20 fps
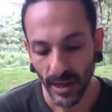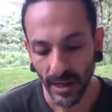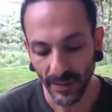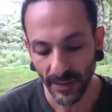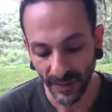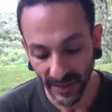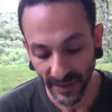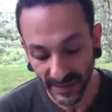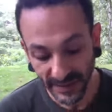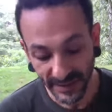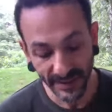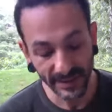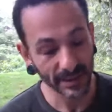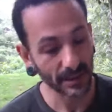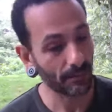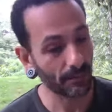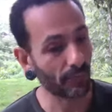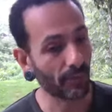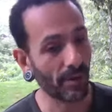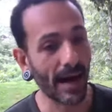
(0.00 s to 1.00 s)
This is
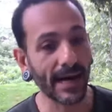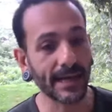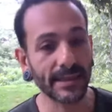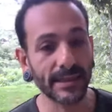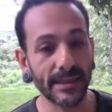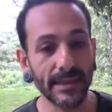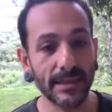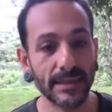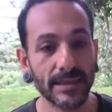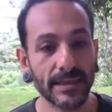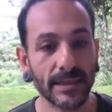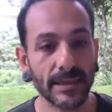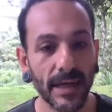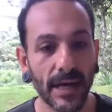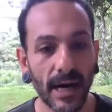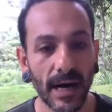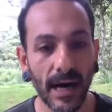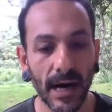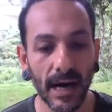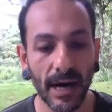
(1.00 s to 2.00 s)
the practice.
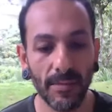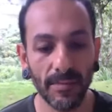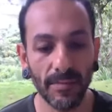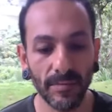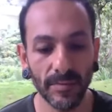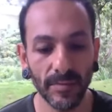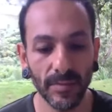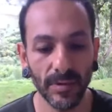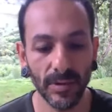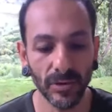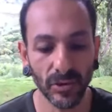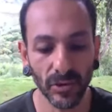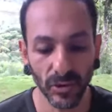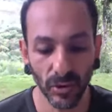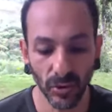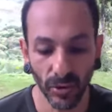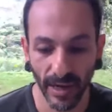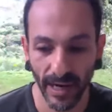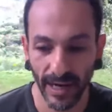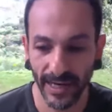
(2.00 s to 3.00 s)

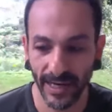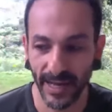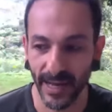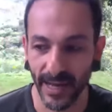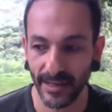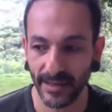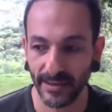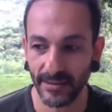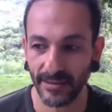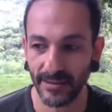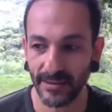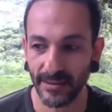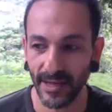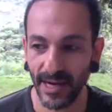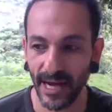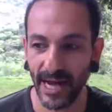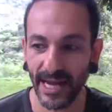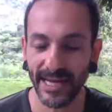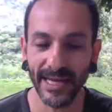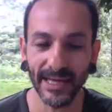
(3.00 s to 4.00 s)
Sure, I get
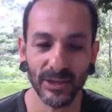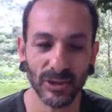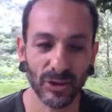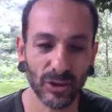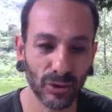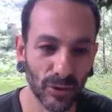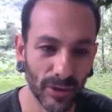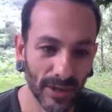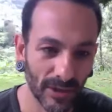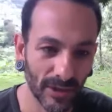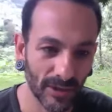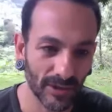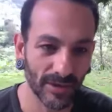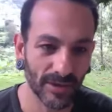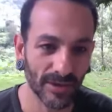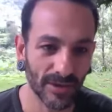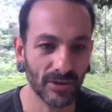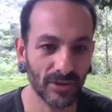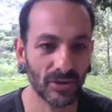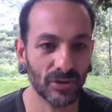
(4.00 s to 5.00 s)
triggered.
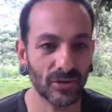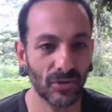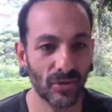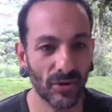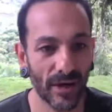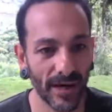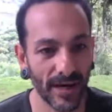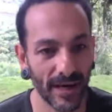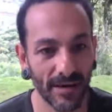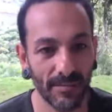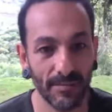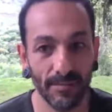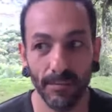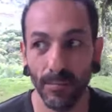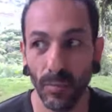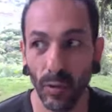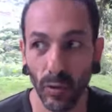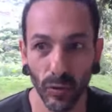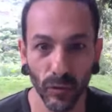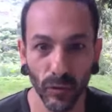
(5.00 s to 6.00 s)
Sure, I get
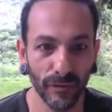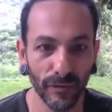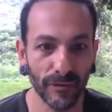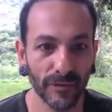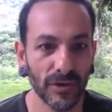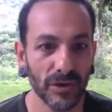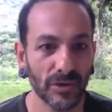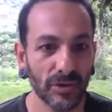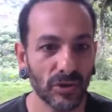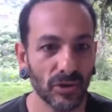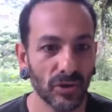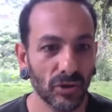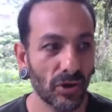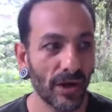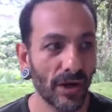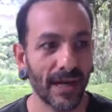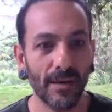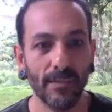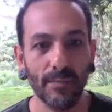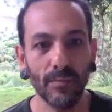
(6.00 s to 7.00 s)
moved. Sure,
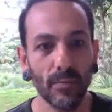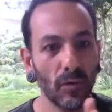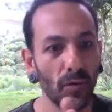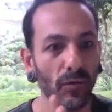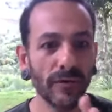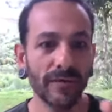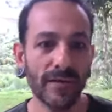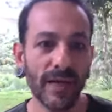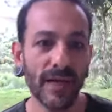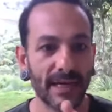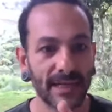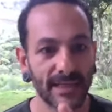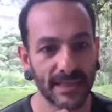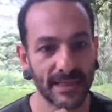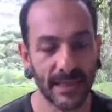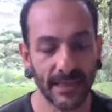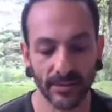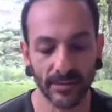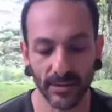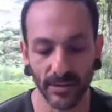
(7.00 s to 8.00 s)
I get moved out of
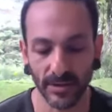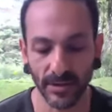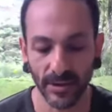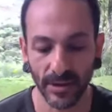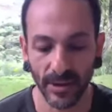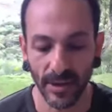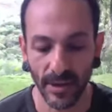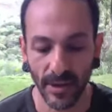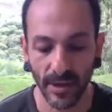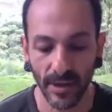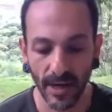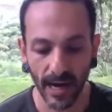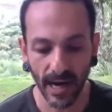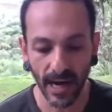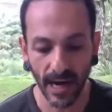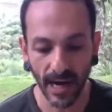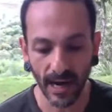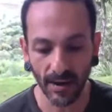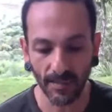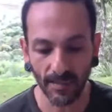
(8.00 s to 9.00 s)
center.
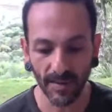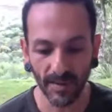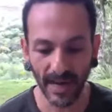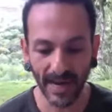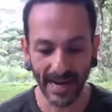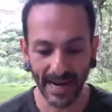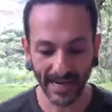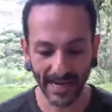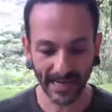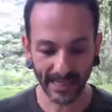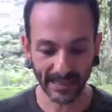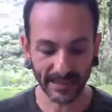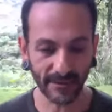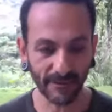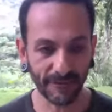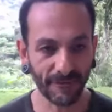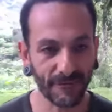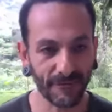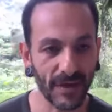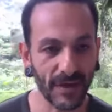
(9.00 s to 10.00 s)
And I get to
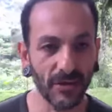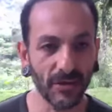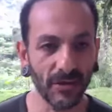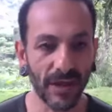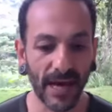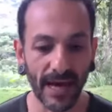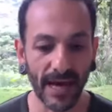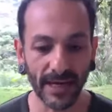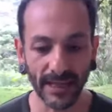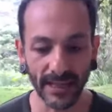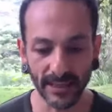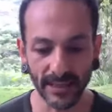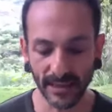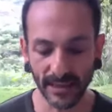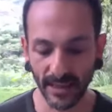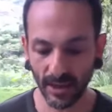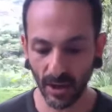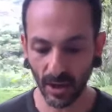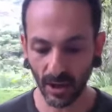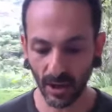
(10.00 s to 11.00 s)
feel that. And it's
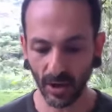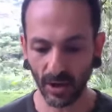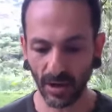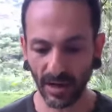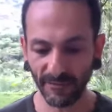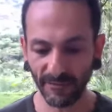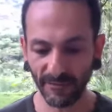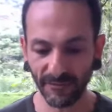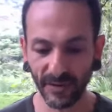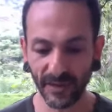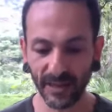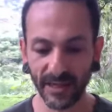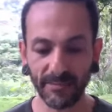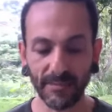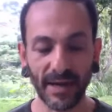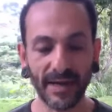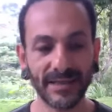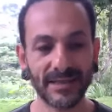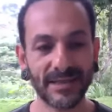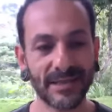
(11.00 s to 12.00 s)
like, oh, I'm feeling
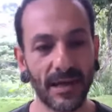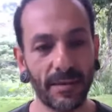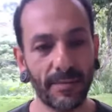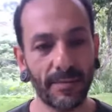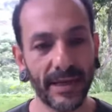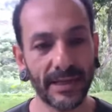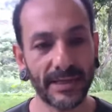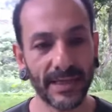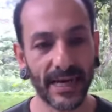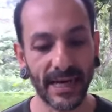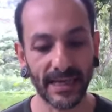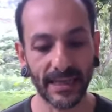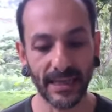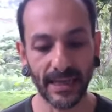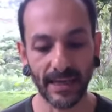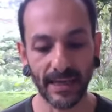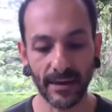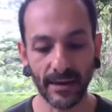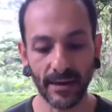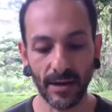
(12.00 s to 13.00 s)
my stomach
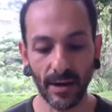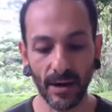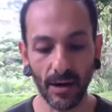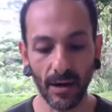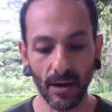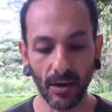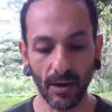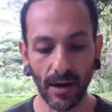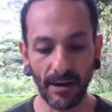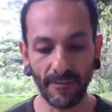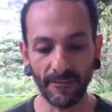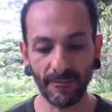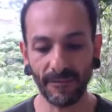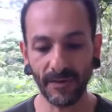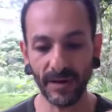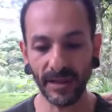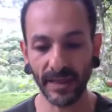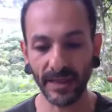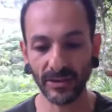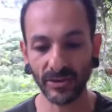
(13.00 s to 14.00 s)
tightening. Oh, I'm
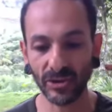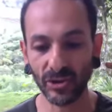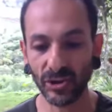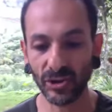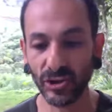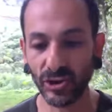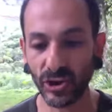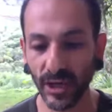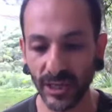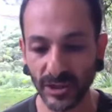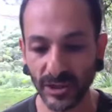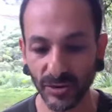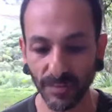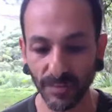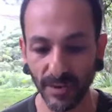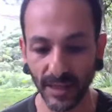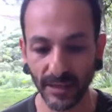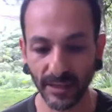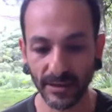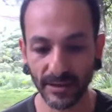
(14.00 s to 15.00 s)
feeling
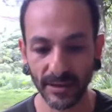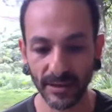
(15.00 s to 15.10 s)
judgment